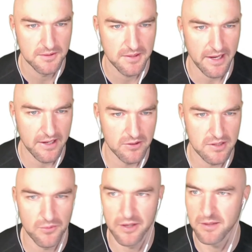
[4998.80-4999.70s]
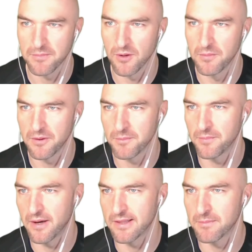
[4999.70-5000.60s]
I don't know, somewhere at the
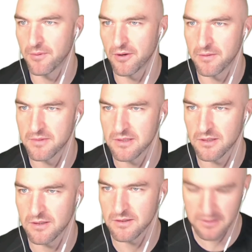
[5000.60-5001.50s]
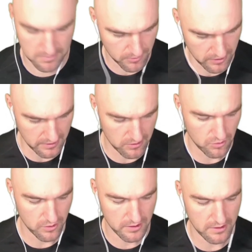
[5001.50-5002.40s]
bottom. So let's put it at
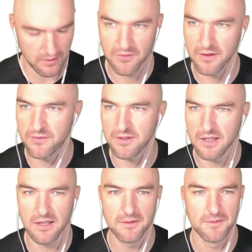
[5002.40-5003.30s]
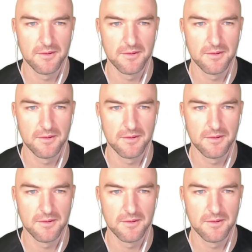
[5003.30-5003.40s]
250.